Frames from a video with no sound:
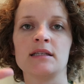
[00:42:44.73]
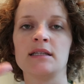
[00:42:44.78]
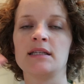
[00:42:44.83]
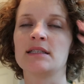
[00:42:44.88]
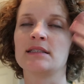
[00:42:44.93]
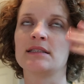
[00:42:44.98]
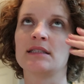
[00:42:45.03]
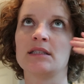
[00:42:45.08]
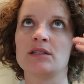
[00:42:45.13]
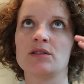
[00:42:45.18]
the
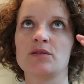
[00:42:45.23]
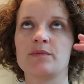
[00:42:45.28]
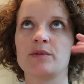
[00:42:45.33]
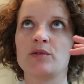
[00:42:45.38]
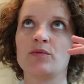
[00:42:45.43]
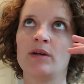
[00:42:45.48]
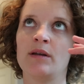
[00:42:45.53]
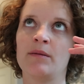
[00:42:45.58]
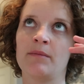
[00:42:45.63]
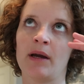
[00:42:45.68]
distance
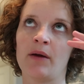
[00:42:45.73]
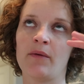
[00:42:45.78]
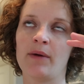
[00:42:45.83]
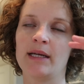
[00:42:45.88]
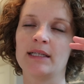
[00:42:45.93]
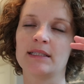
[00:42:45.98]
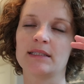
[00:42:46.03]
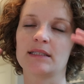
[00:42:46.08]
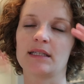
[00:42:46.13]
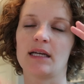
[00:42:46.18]
between my
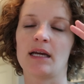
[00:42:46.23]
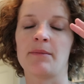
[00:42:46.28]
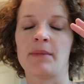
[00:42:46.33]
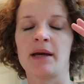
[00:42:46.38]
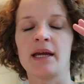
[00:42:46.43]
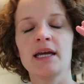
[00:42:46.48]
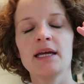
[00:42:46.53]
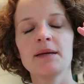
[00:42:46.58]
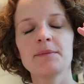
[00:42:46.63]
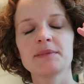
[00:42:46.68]
waist and
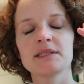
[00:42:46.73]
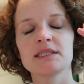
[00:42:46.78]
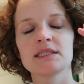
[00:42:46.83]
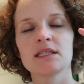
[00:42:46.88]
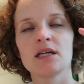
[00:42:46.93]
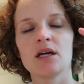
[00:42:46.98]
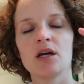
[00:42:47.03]
my hips,